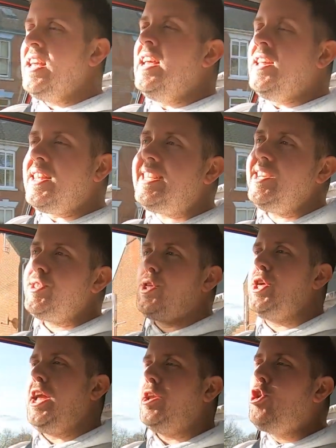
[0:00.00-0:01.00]
This is the
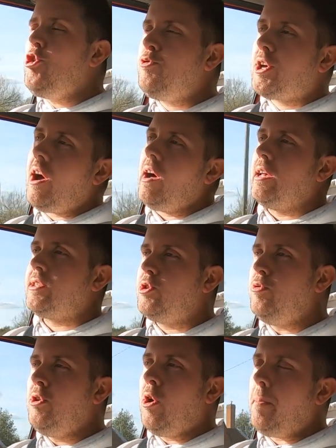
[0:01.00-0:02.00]
thing, new cars
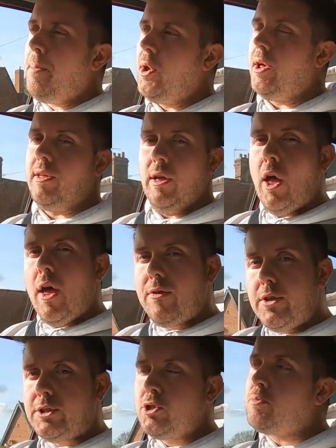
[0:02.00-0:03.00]
do not put
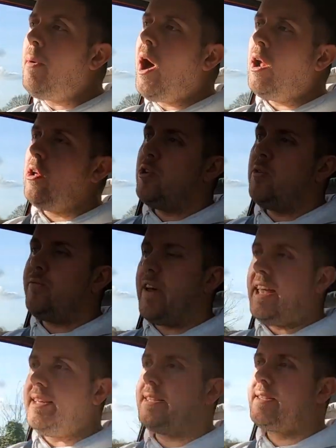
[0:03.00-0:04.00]
the smile on your
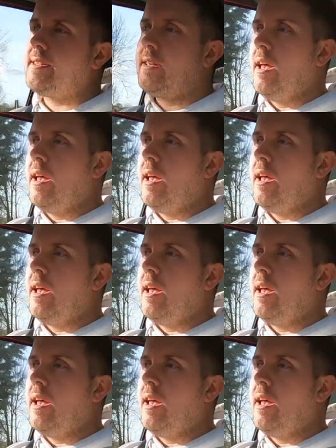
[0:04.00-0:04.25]
face